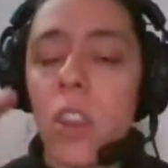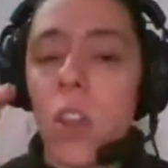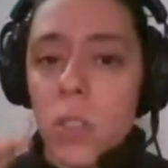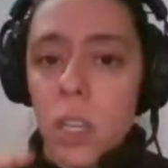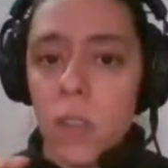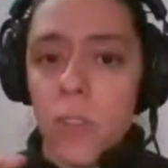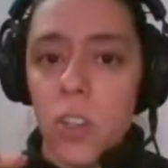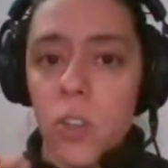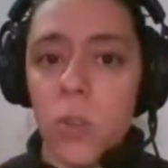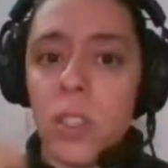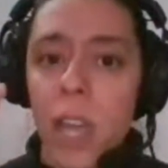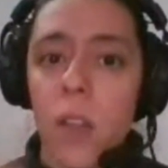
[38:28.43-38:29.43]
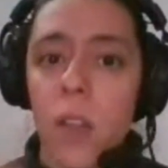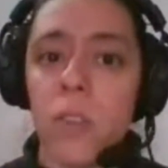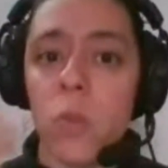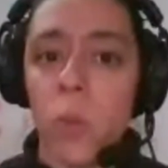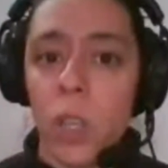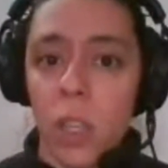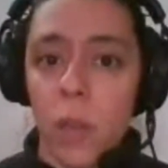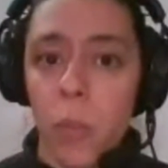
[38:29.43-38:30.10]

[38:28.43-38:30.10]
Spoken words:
those individual sounds is really